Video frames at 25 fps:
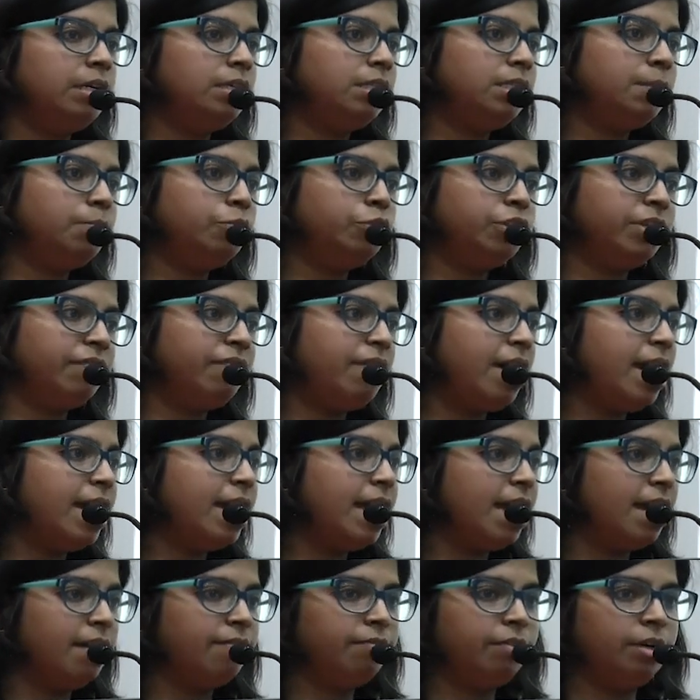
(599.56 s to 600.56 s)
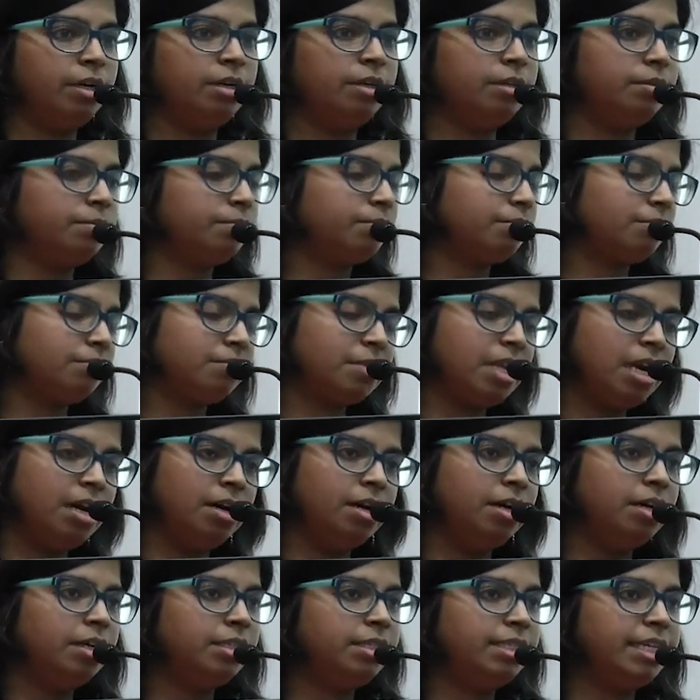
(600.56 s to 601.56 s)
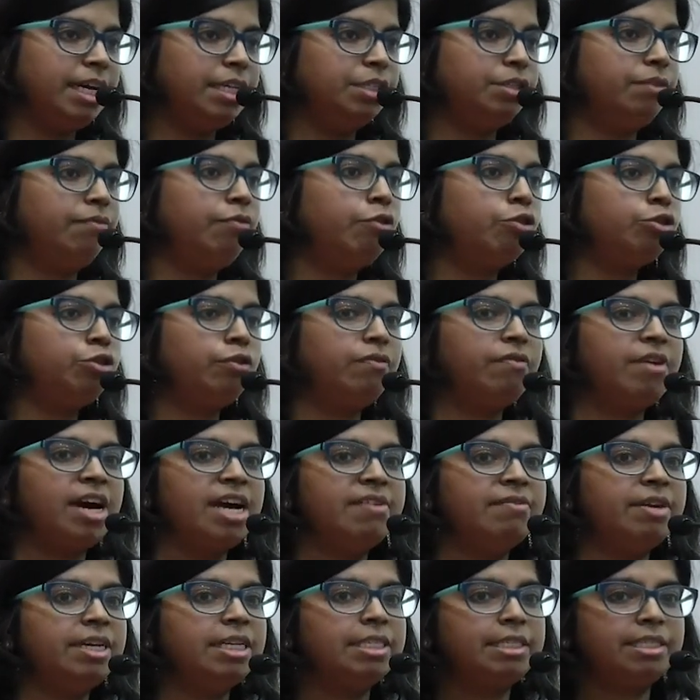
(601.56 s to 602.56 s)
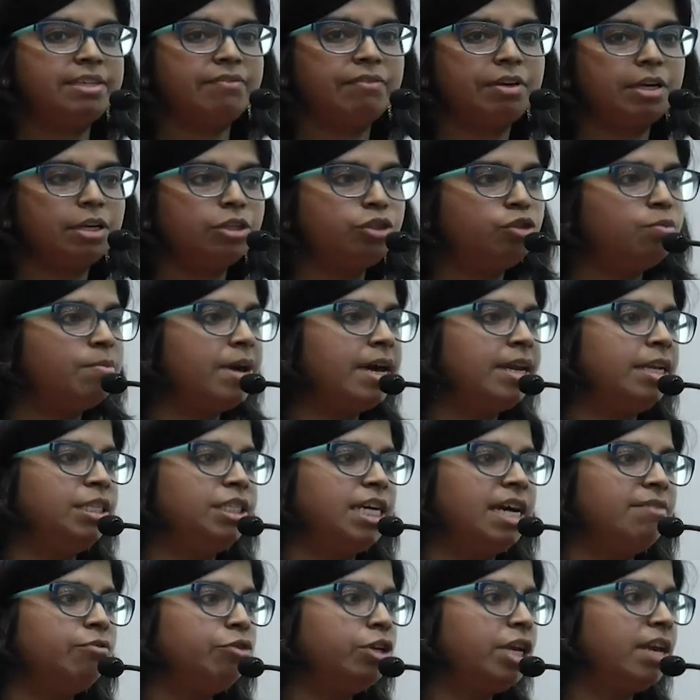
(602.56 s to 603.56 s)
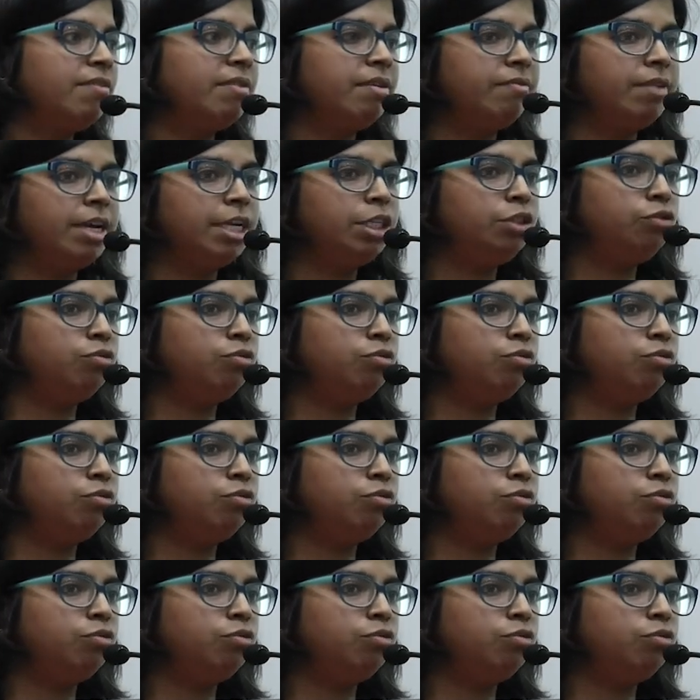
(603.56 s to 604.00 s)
suppose if I have a herd size of 4 to 5 and it's difficult to manage, I would give away